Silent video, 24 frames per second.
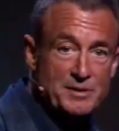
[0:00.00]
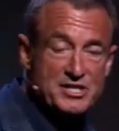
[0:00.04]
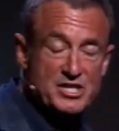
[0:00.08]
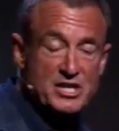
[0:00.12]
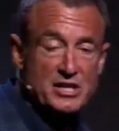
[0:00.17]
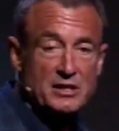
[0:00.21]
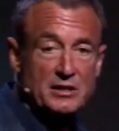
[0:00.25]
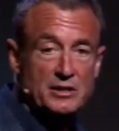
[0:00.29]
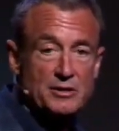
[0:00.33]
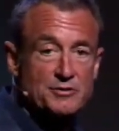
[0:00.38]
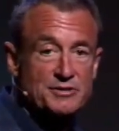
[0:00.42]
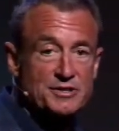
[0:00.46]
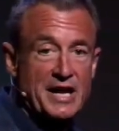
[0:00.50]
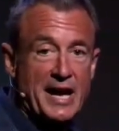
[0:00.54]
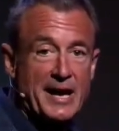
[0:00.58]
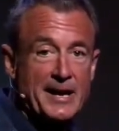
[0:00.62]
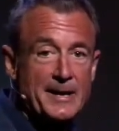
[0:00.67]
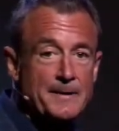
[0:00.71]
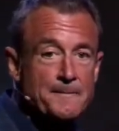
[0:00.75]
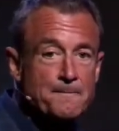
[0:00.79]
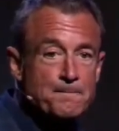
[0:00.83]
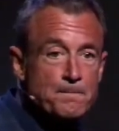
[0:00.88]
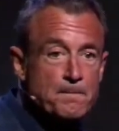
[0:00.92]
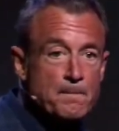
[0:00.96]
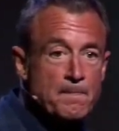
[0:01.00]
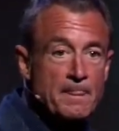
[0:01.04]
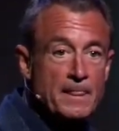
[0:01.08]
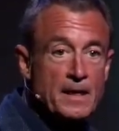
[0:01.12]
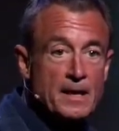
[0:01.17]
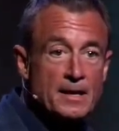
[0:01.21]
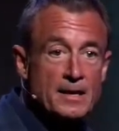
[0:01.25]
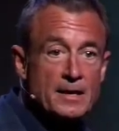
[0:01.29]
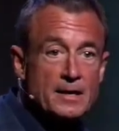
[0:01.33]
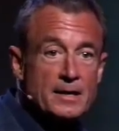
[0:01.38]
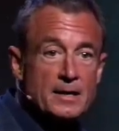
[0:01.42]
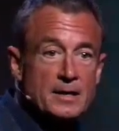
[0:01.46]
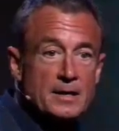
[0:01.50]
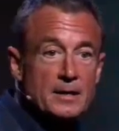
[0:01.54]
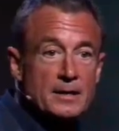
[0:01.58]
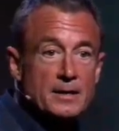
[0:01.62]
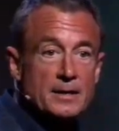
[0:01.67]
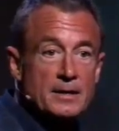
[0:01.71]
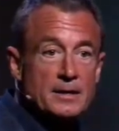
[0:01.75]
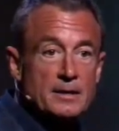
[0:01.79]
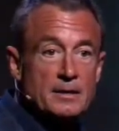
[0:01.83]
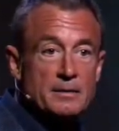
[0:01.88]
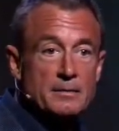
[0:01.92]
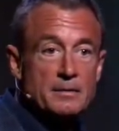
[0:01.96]
particular day.
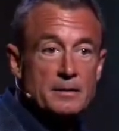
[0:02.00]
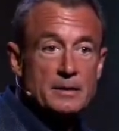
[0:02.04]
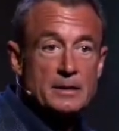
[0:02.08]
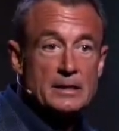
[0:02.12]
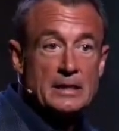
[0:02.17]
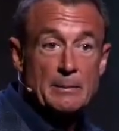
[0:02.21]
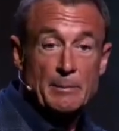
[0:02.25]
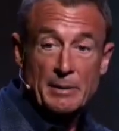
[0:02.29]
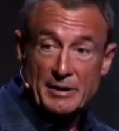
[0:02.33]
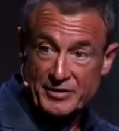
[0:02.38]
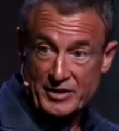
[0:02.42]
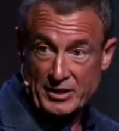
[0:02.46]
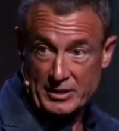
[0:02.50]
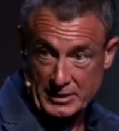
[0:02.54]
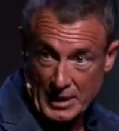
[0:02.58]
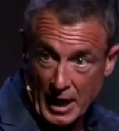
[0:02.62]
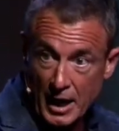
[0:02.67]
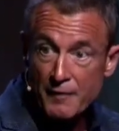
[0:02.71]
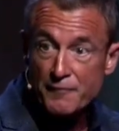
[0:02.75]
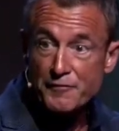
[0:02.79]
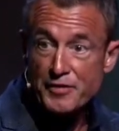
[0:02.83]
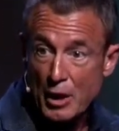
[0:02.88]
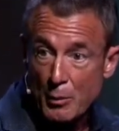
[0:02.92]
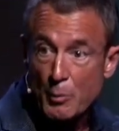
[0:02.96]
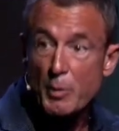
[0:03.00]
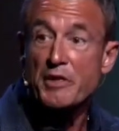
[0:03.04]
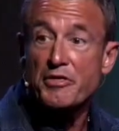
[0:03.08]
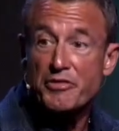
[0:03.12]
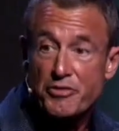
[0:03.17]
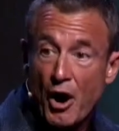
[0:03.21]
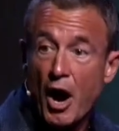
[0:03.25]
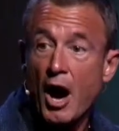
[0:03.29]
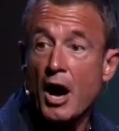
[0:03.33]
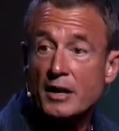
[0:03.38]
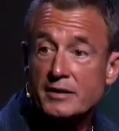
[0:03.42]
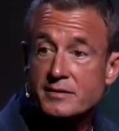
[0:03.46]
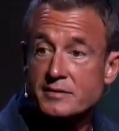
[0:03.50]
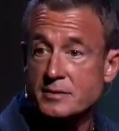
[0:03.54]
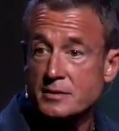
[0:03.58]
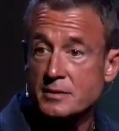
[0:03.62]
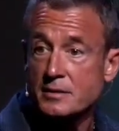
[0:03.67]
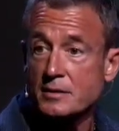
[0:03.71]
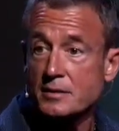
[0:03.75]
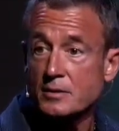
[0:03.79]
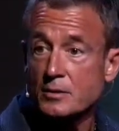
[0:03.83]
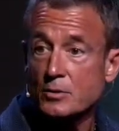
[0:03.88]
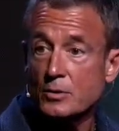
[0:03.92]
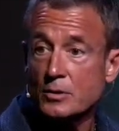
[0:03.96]
But the love that we thought,
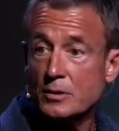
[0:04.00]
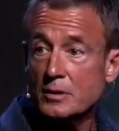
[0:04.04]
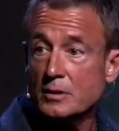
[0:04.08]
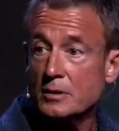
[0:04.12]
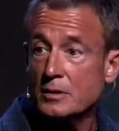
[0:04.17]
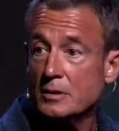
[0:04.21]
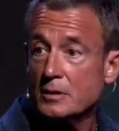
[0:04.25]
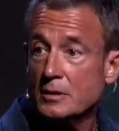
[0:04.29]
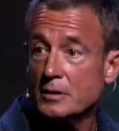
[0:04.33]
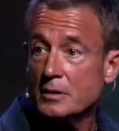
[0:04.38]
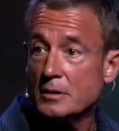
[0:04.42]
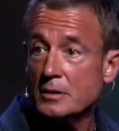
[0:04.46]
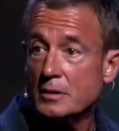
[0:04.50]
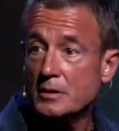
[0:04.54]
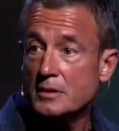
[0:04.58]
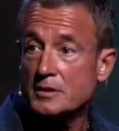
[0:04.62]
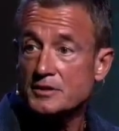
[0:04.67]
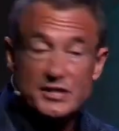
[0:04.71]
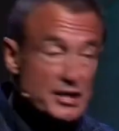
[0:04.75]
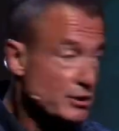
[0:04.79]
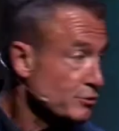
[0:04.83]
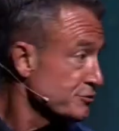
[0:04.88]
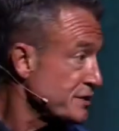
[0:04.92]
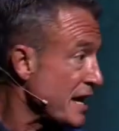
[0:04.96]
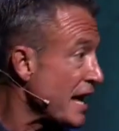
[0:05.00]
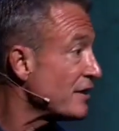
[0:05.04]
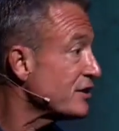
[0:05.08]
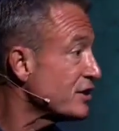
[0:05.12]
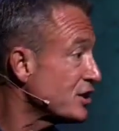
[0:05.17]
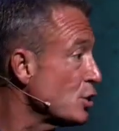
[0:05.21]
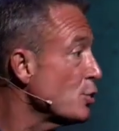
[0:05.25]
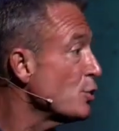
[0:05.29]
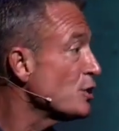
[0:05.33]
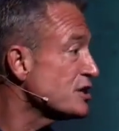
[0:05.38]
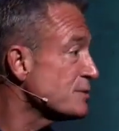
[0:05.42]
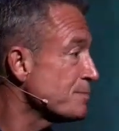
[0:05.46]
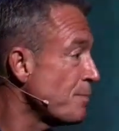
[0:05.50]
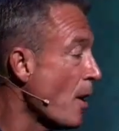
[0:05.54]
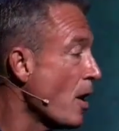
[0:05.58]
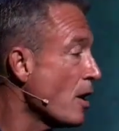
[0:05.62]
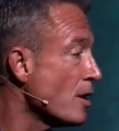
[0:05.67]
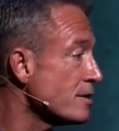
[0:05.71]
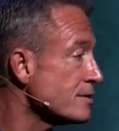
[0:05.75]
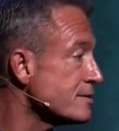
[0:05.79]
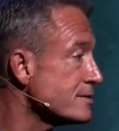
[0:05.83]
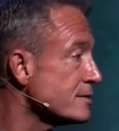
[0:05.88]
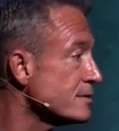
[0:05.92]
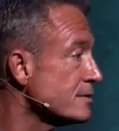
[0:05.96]
till death do us
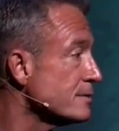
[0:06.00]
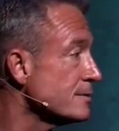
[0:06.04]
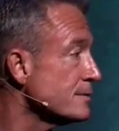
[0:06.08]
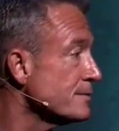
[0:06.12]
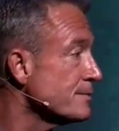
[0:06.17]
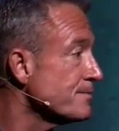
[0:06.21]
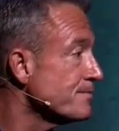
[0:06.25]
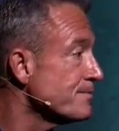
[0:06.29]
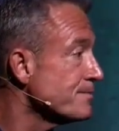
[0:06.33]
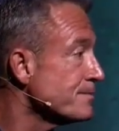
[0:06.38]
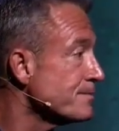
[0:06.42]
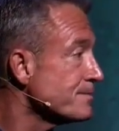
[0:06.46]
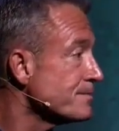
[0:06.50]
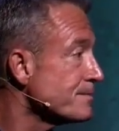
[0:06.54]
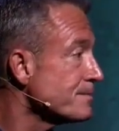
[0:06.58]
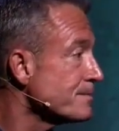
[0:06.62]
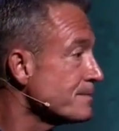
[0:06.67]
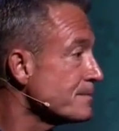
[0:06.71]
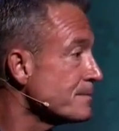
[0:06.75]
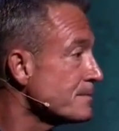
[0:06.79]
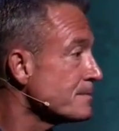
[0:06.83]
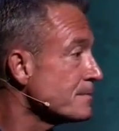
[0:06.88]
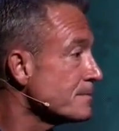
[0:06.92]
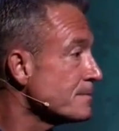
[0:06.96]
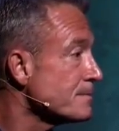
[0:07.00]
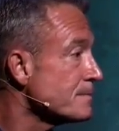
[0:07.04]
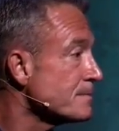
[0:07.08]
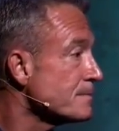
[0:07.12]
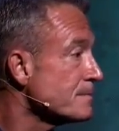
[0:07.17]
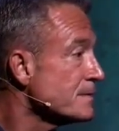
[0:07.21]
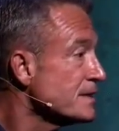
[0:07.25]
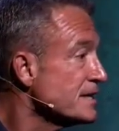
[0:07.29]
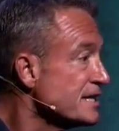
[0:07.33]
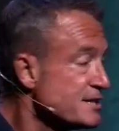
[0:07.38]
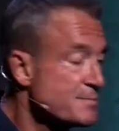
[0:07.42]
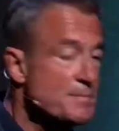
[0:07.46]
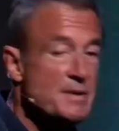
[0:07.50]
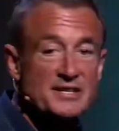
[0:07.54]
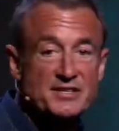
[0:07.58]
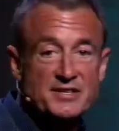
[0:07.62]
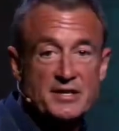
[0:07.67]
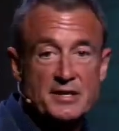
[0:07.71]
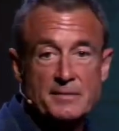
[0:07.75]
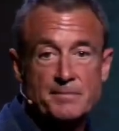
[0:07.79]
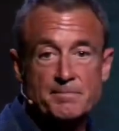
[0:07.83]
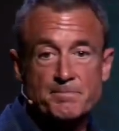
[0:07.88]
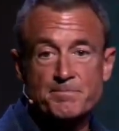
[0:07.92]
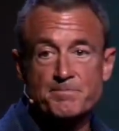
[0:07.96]
part, is
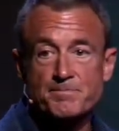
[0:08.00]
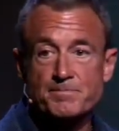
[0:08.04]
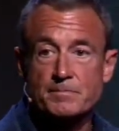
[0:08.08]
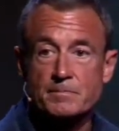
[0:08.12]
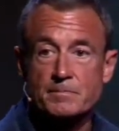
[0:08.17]
missing.